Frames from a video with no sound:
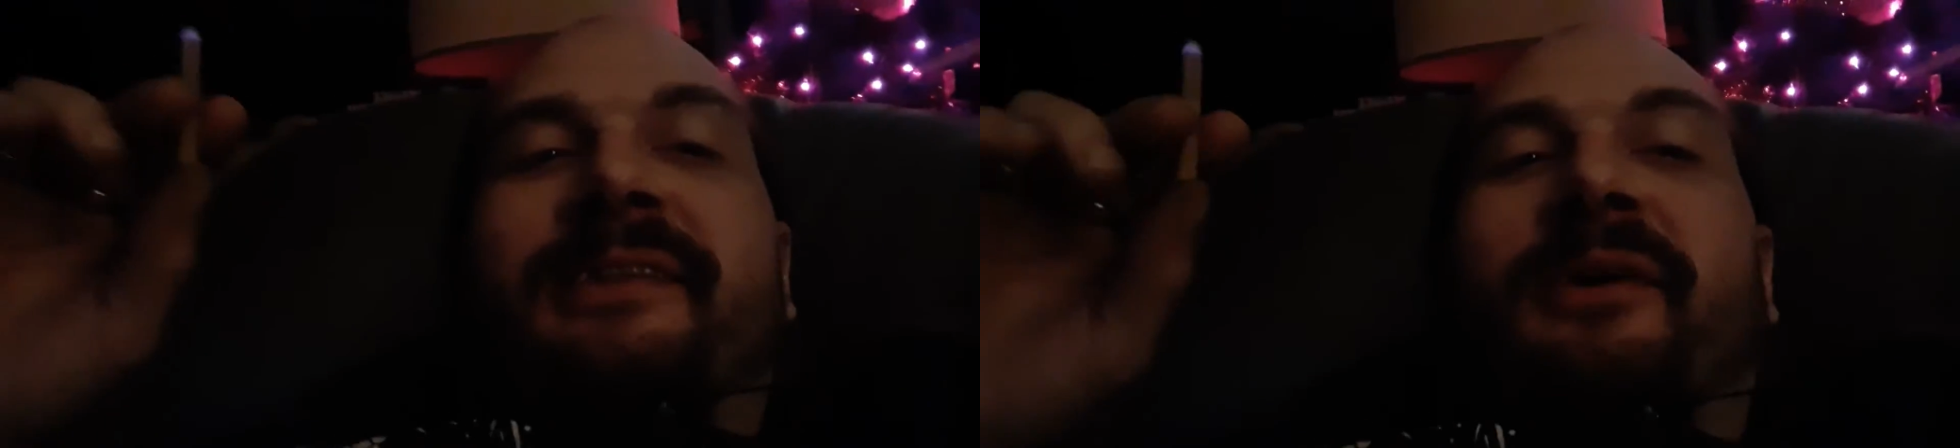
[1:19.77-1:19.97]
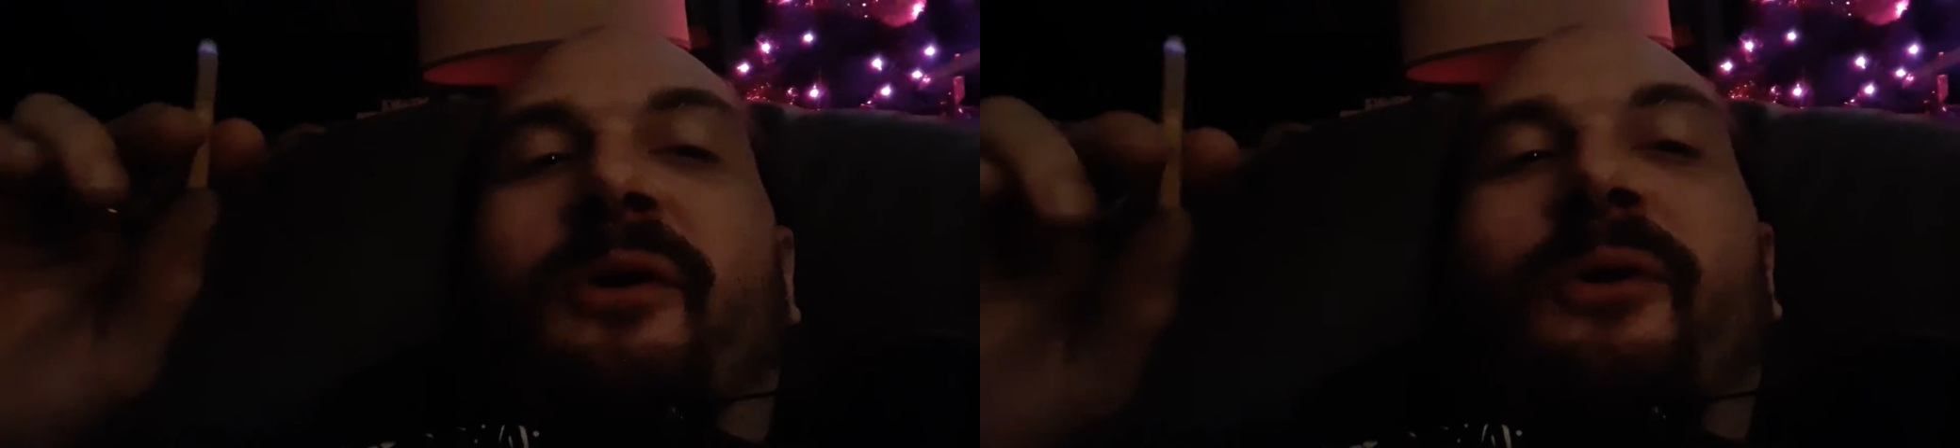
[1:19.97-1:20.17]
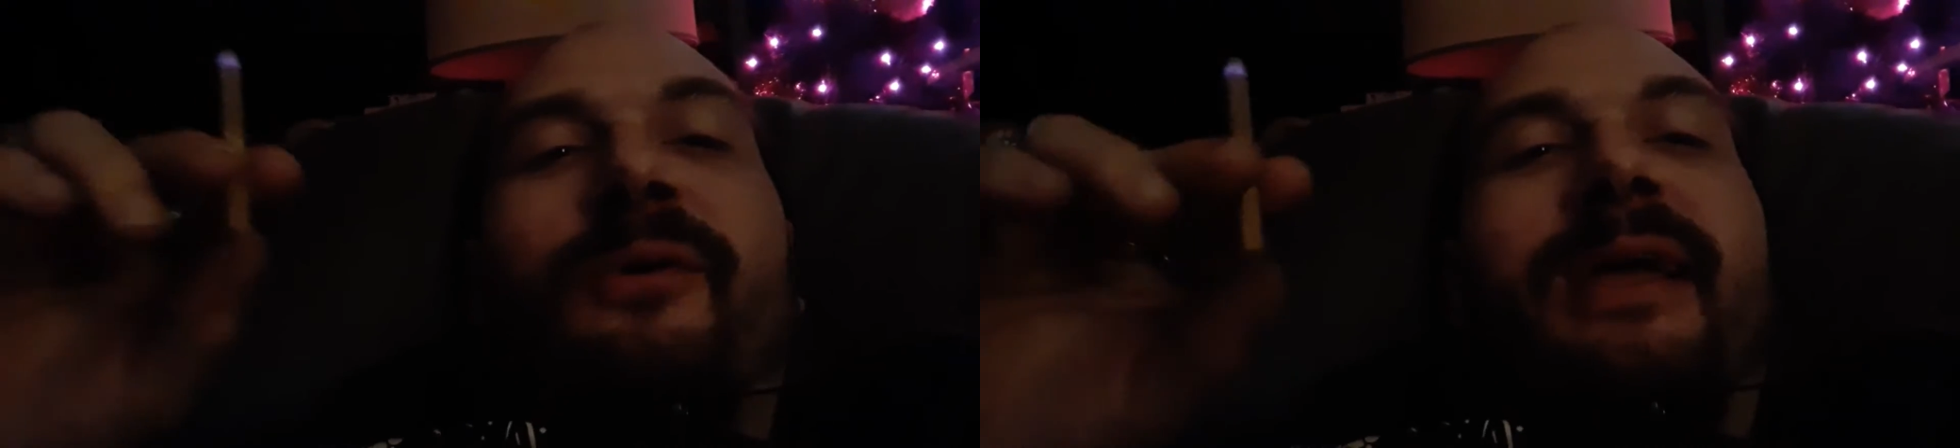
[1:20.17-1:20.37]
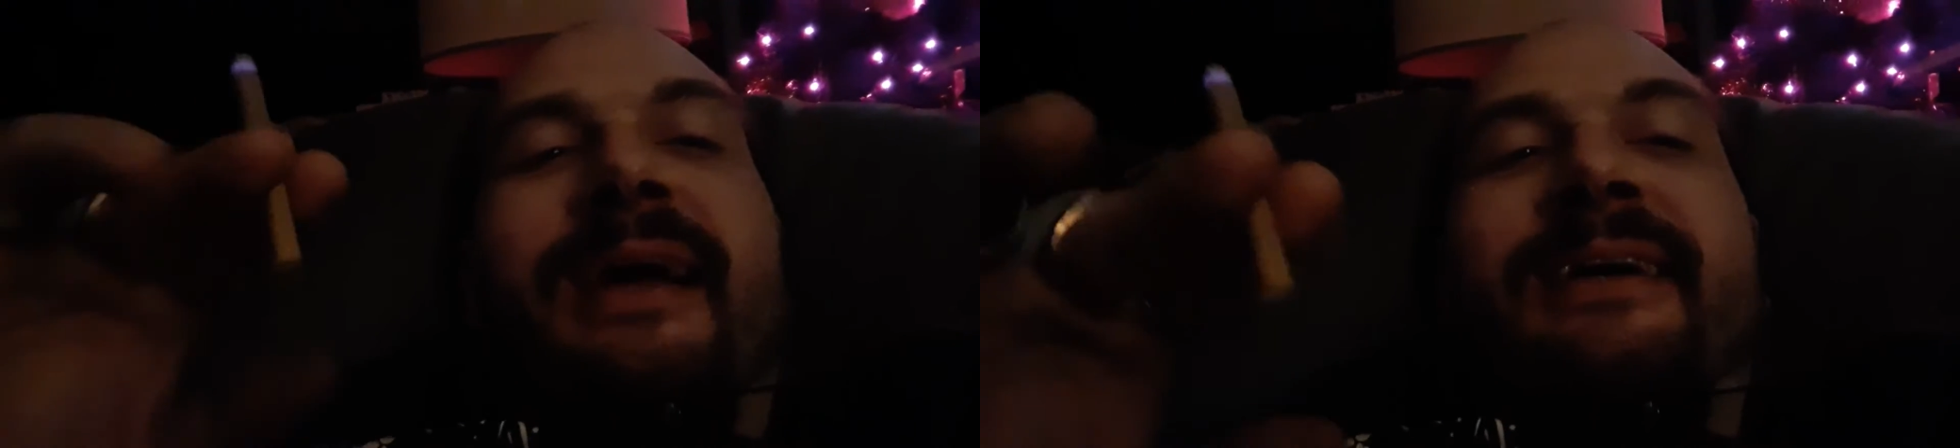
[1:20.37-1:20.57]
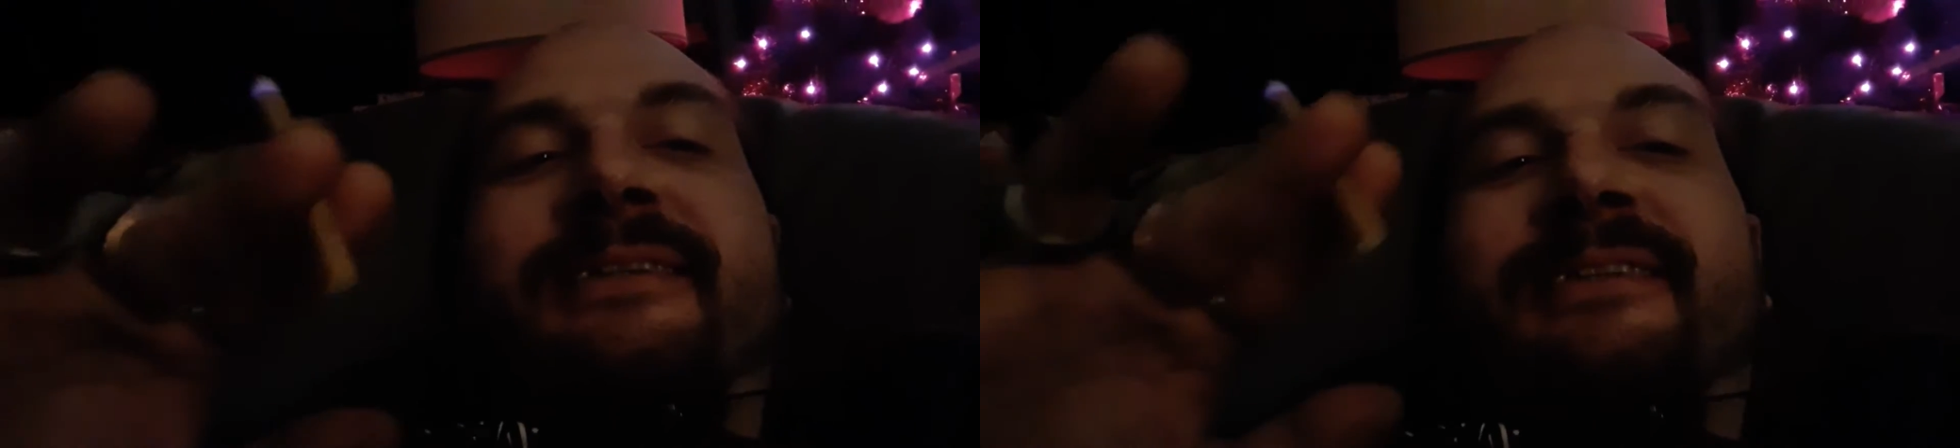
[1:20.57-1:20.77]
The whole
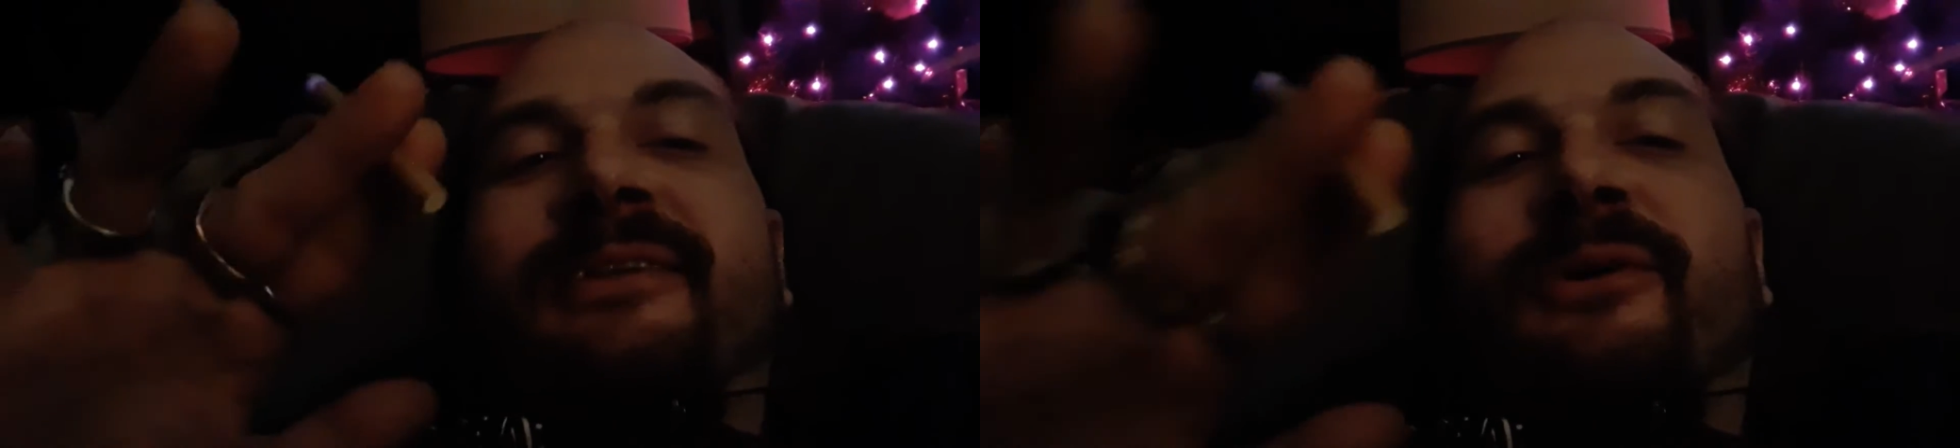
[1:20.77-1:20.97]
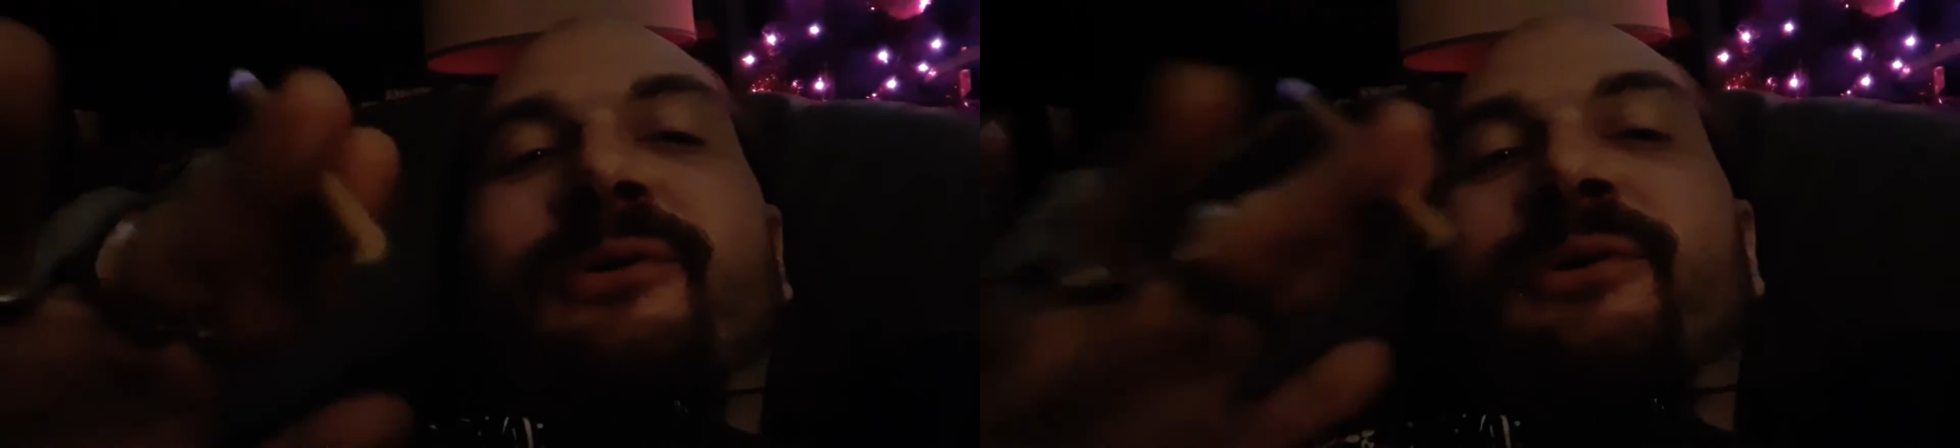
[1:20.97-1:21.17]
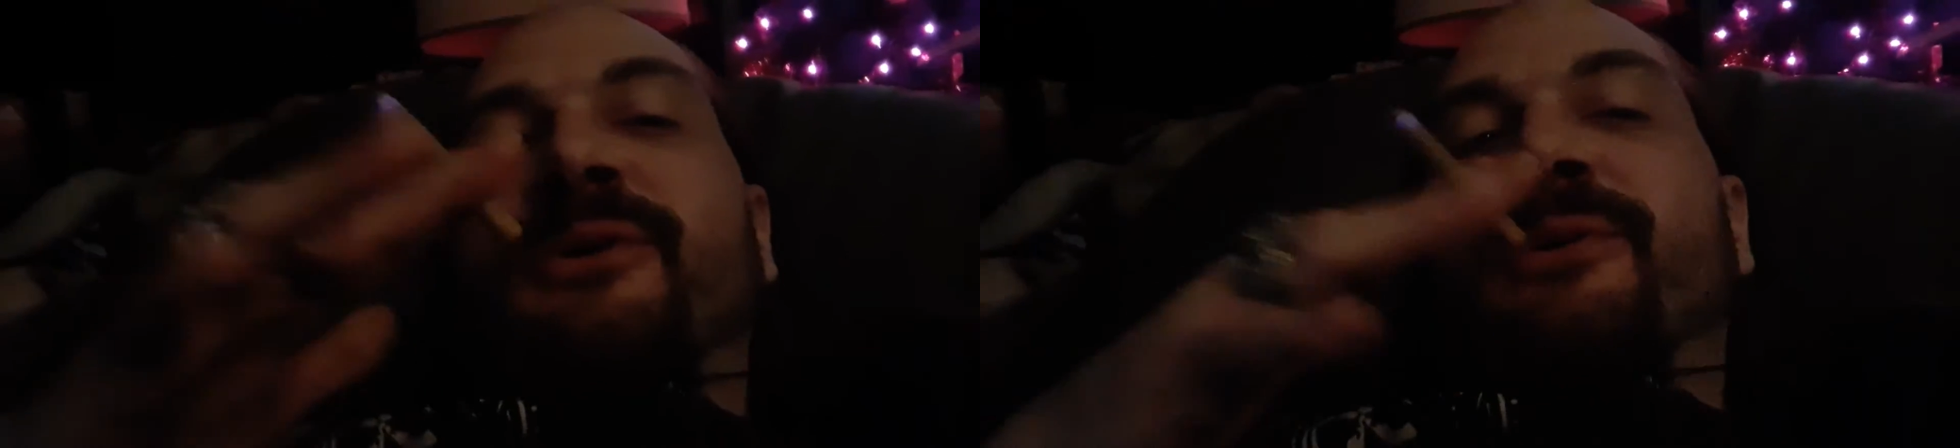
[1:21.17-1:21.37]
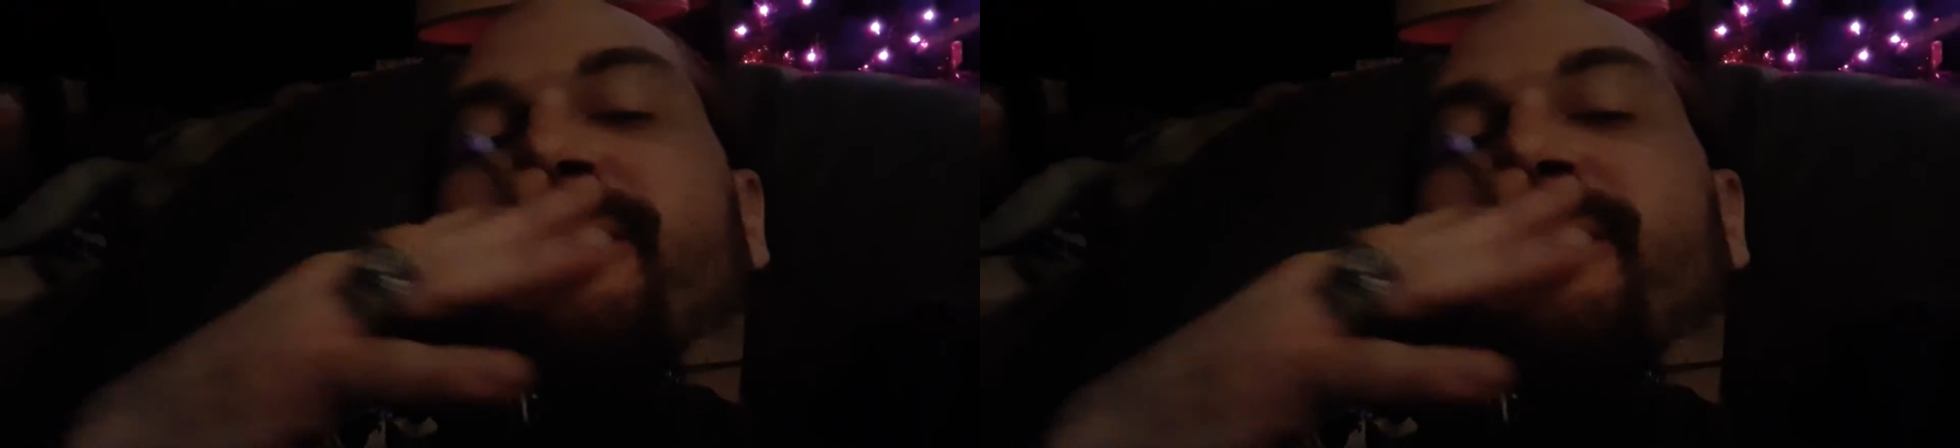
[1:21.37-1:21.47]
cast and the whole crew